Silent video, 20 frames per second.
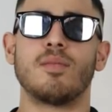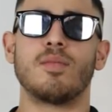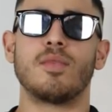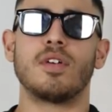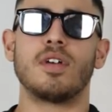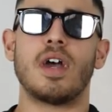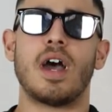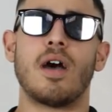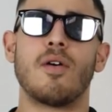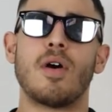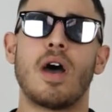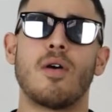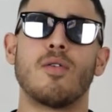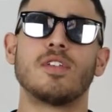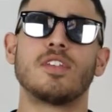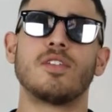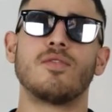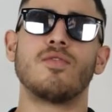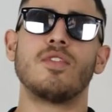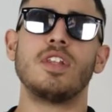But I, I
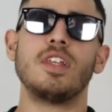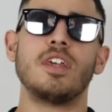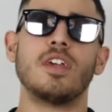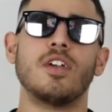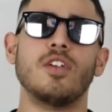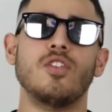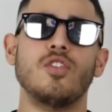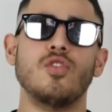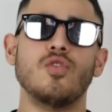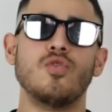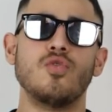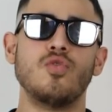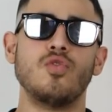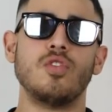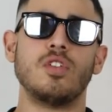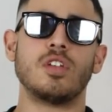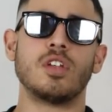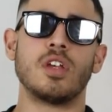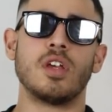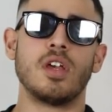wasn't really a
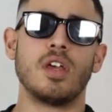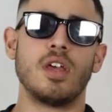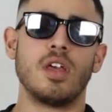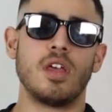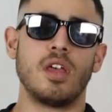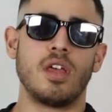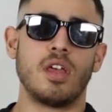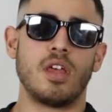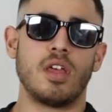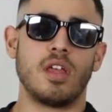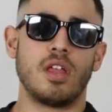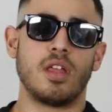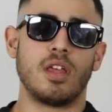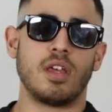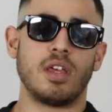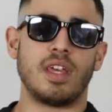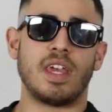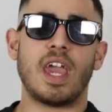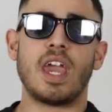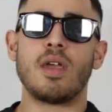huge
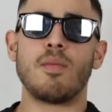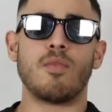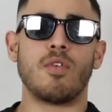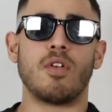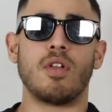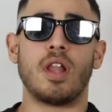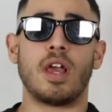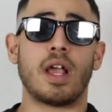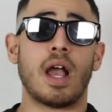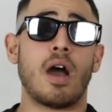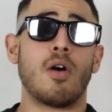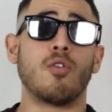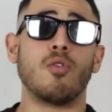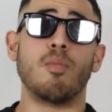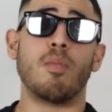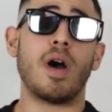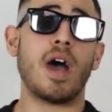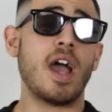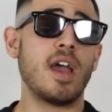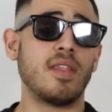gamer. Like I
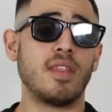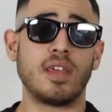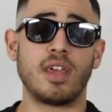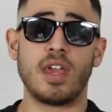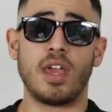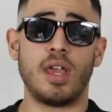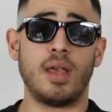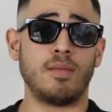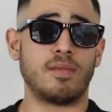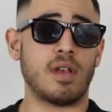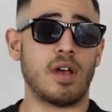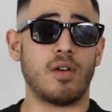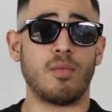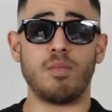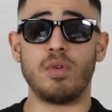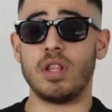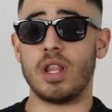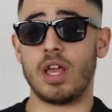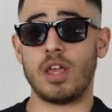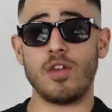would buy the games, I
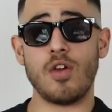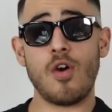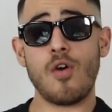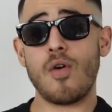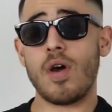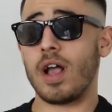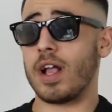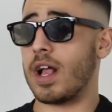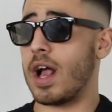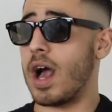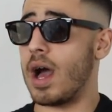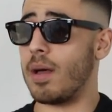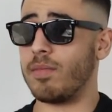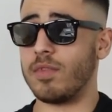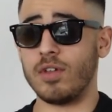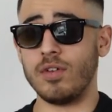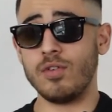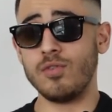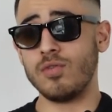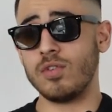would be like, yo, I copped
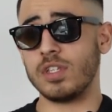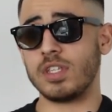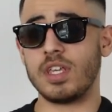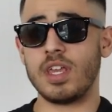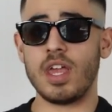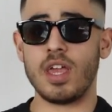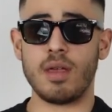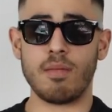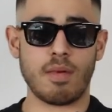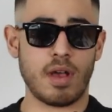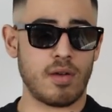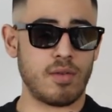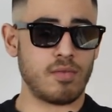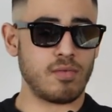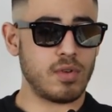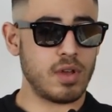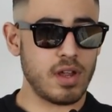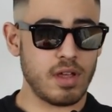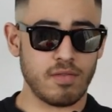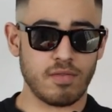the newest game, I
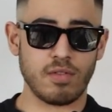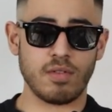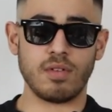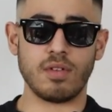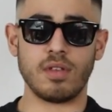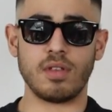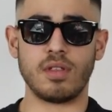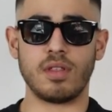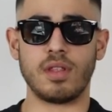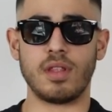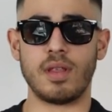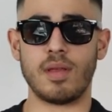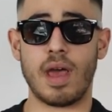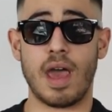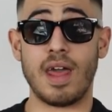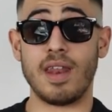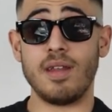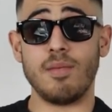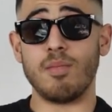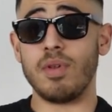whatever.
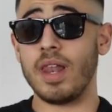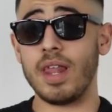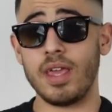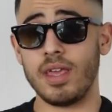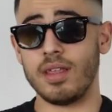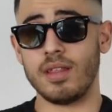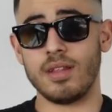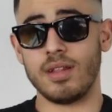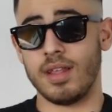I didn't play it.